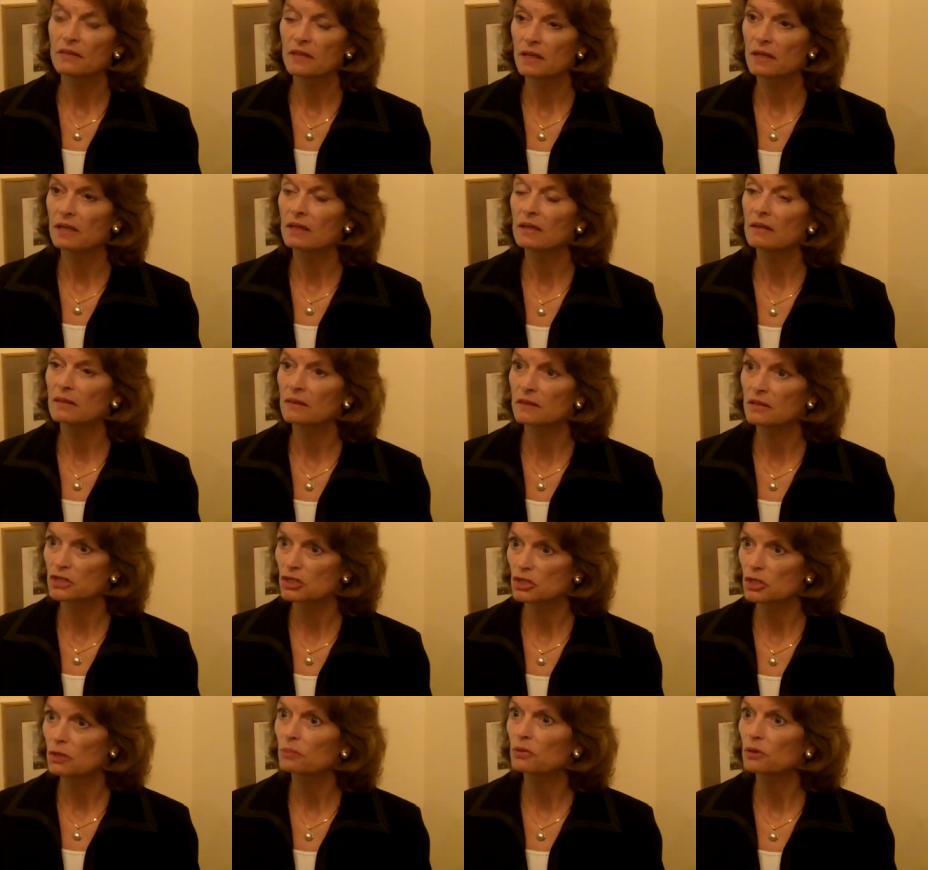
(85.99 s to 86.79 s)
the
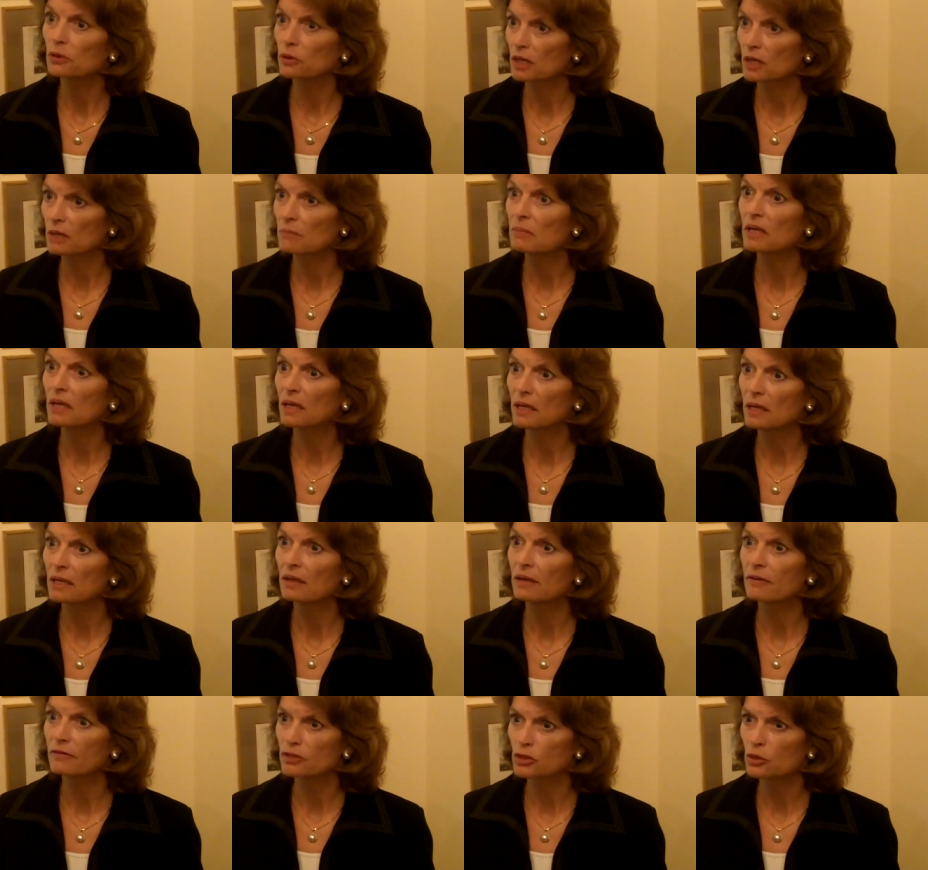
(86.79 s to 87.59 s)
super
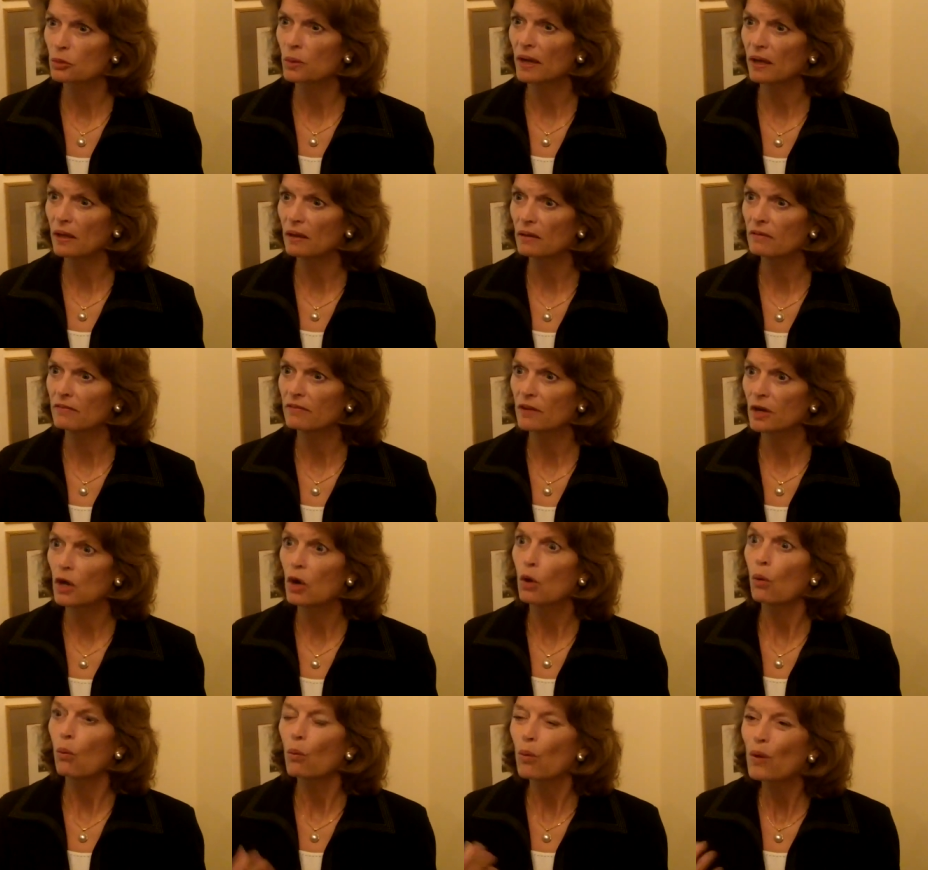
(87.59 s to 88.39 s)
committee of 12.
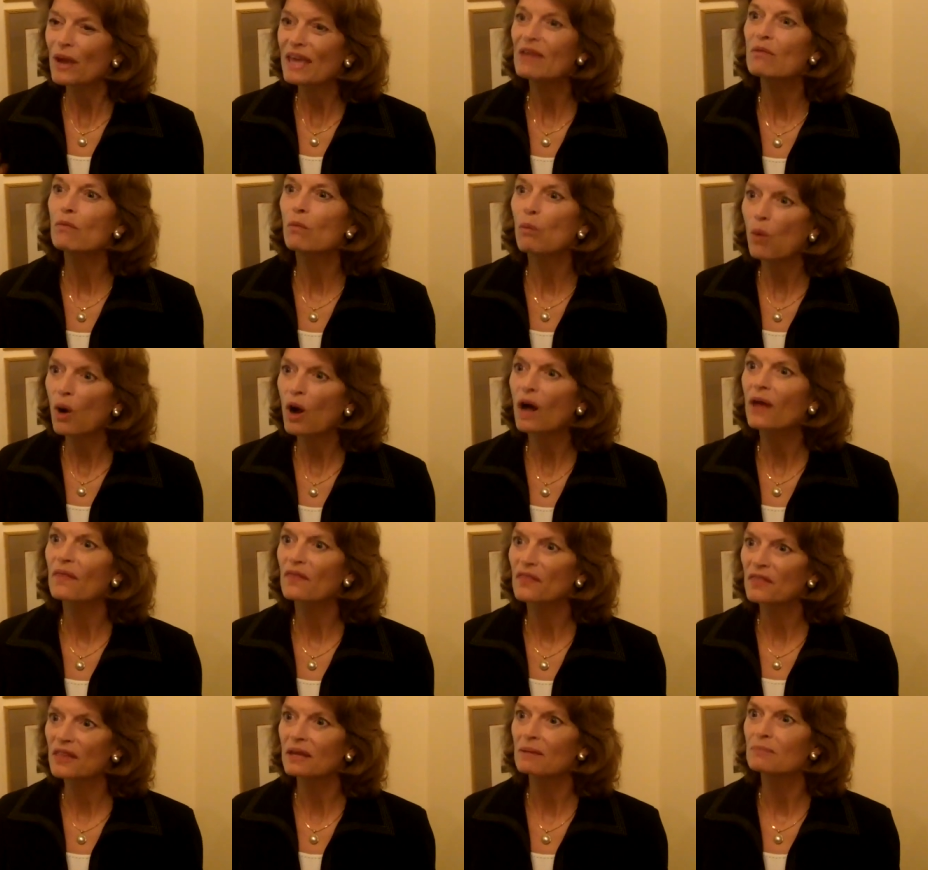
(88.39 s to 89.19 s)
We
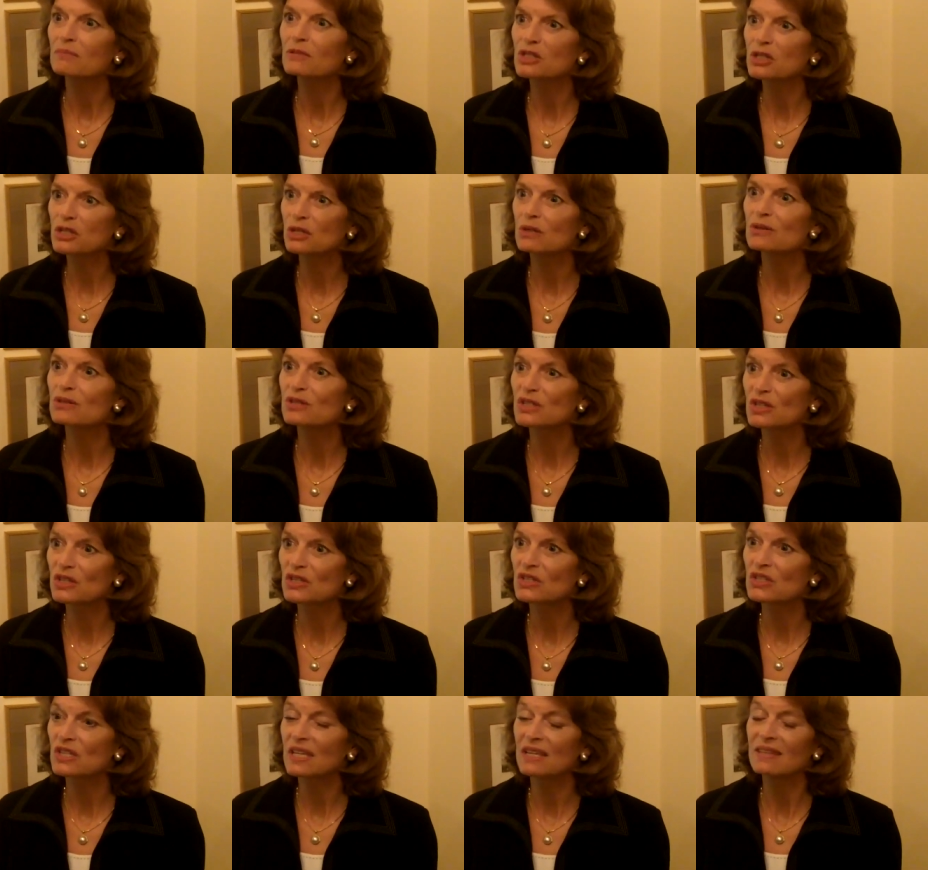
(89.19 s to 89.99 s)
want them to
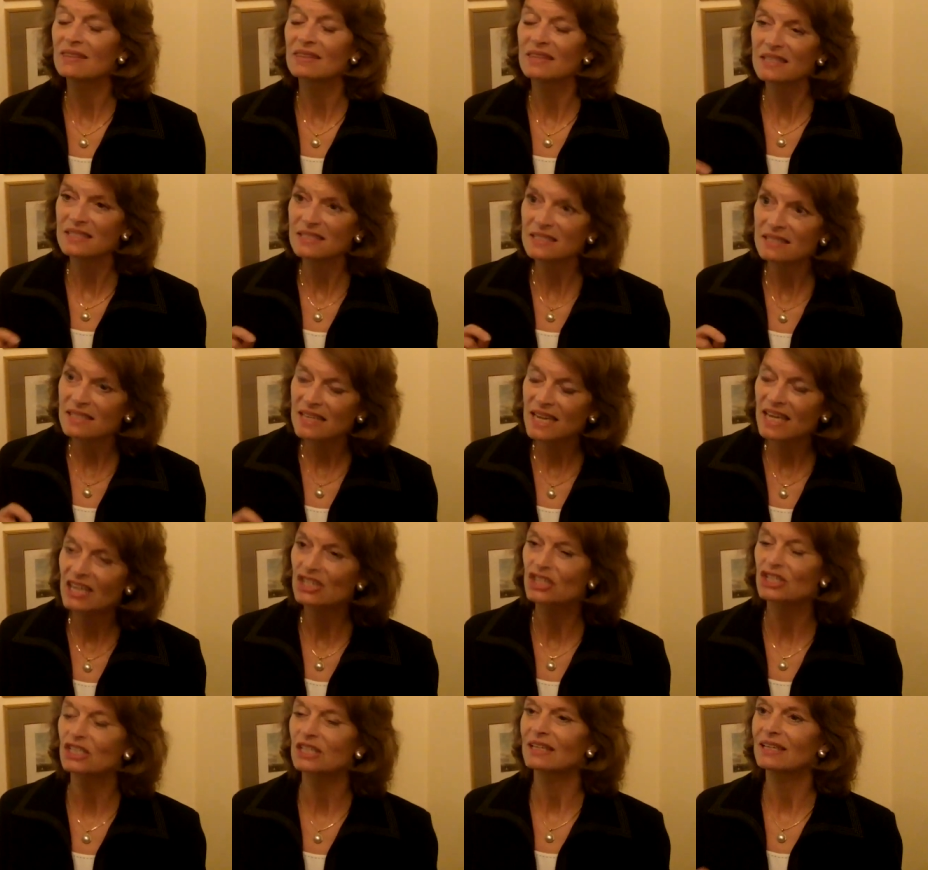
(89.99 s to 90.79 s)
succeed. This
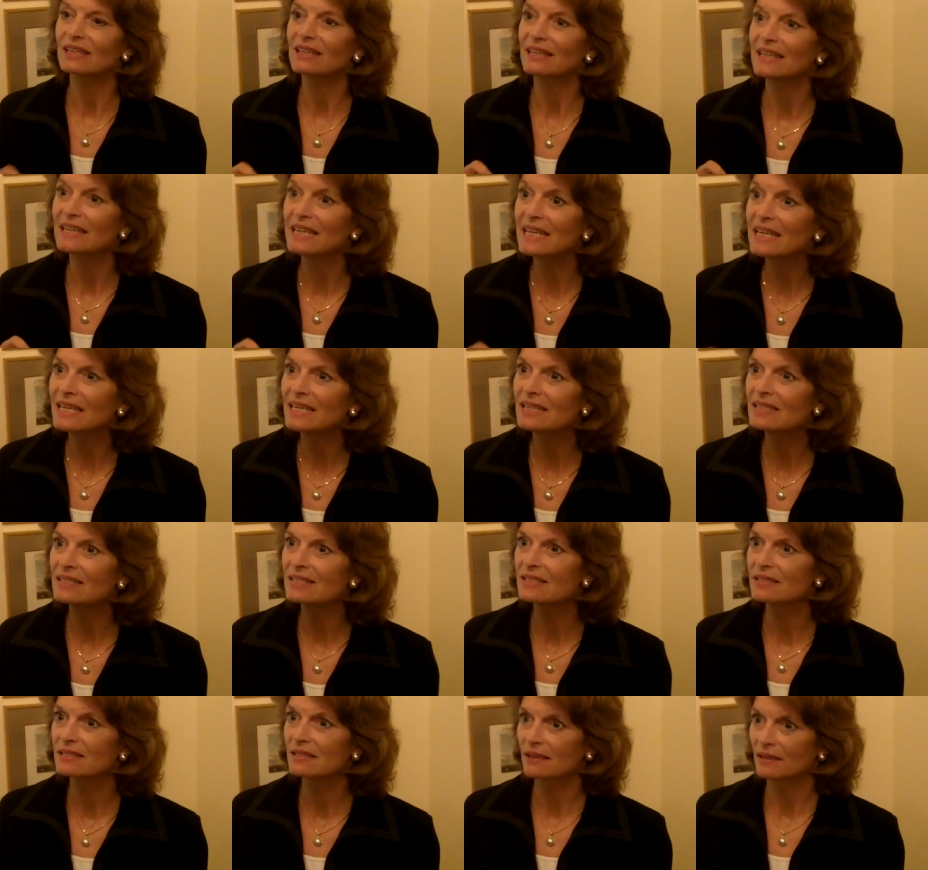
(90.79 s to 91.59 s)
nation
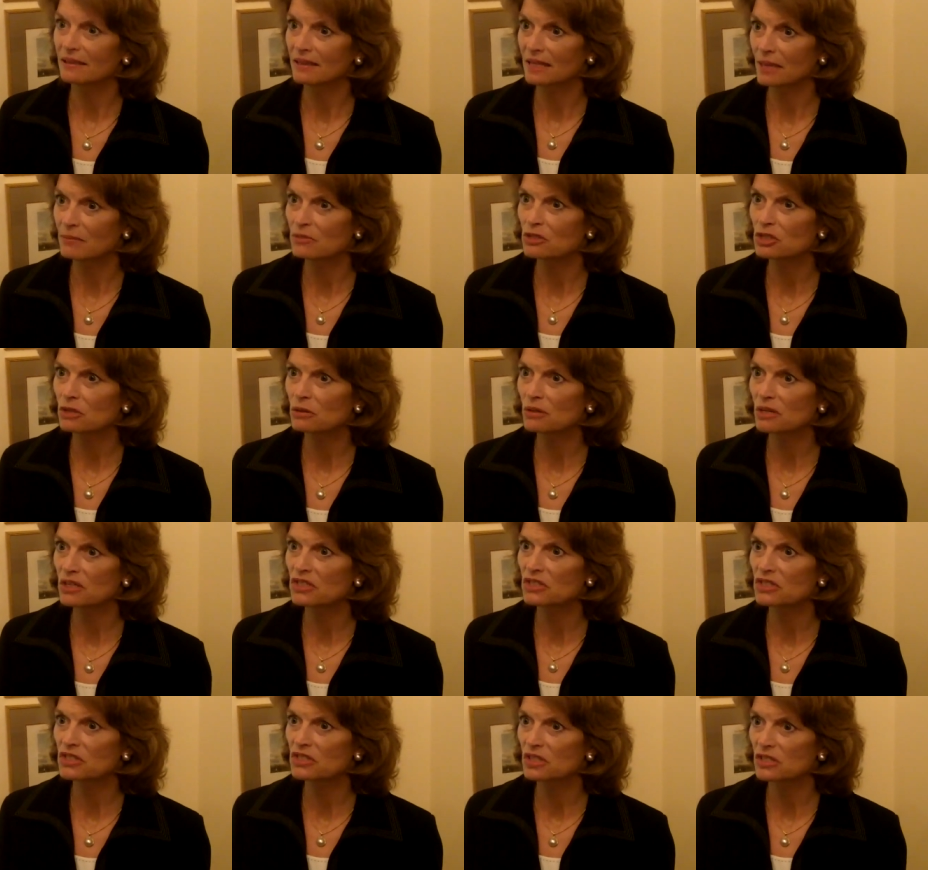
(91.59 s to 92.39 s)
needs them
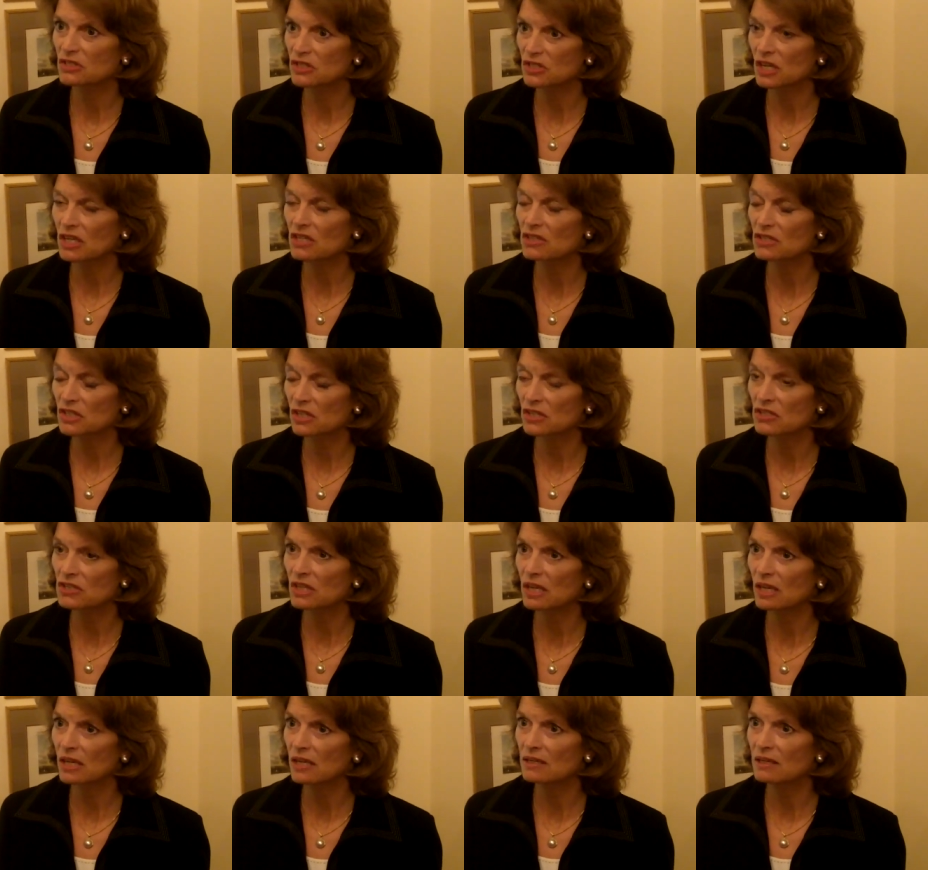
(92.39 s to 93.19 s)
to
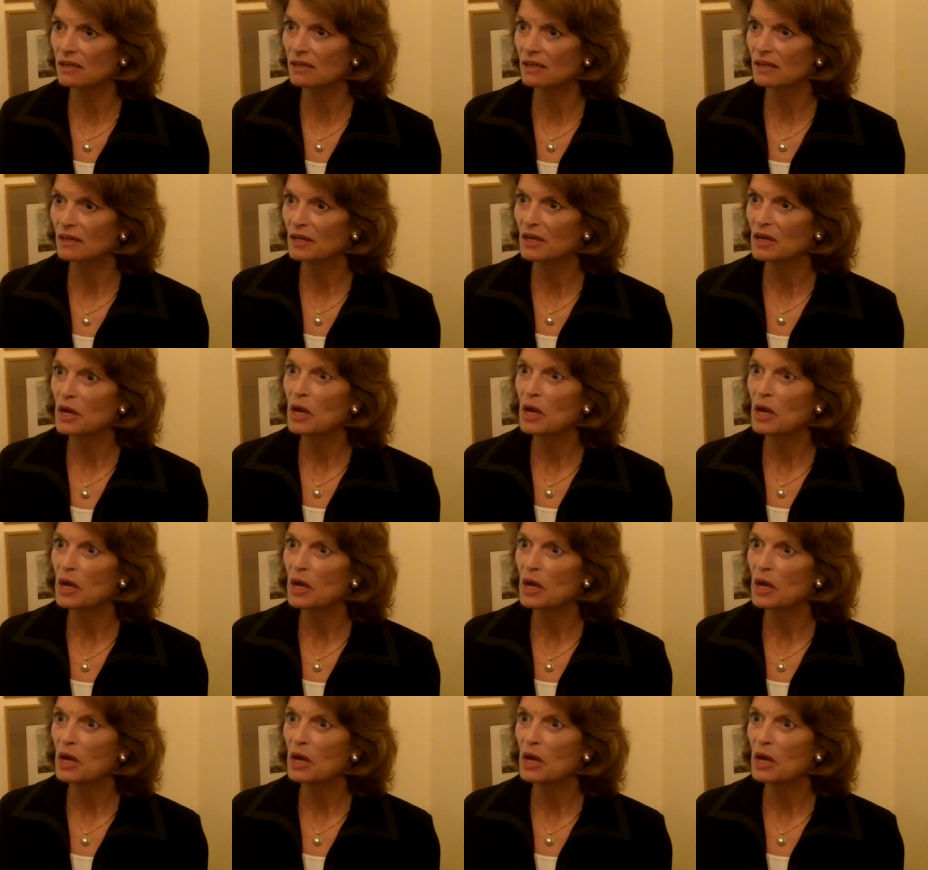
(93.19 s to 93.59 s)
succeed.